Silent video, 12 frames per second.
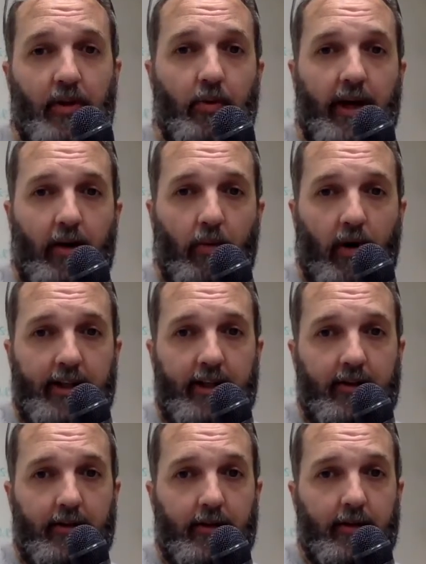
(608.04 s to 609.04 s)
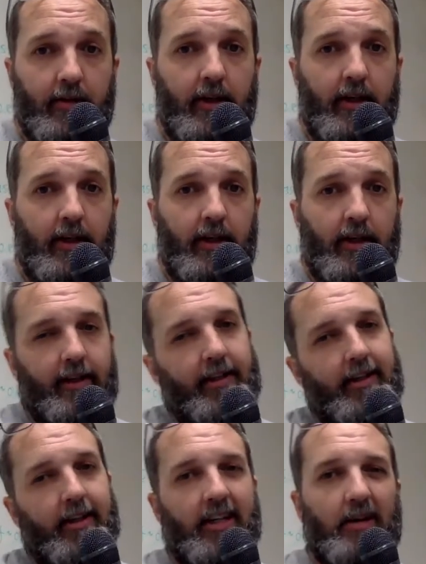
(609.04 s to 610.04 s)
way I want it to.
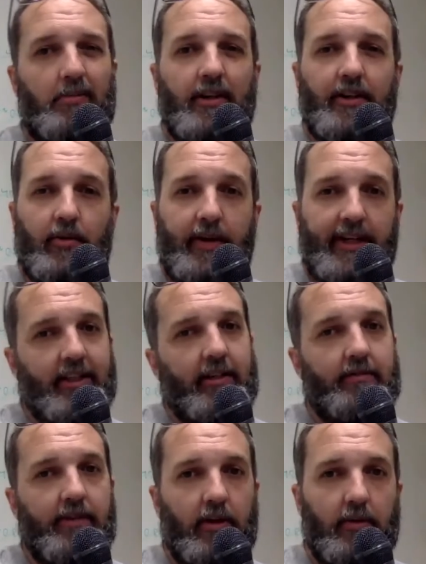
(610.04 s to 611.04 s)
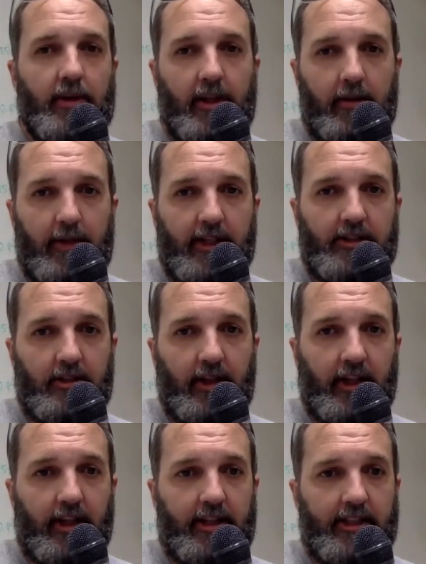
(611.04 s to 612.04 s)
There are a couple other ways I can fiddle with it to make sure
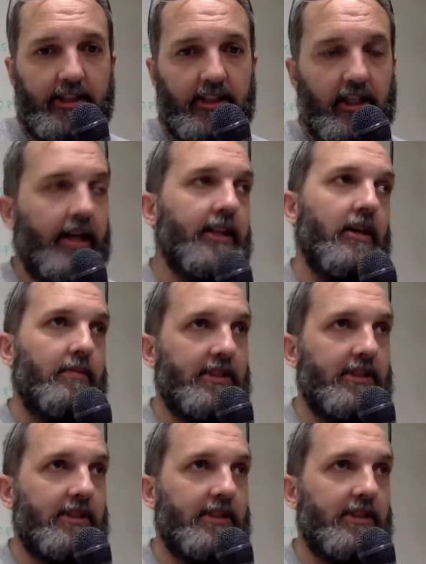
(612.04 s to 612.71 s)
that the thing is lined up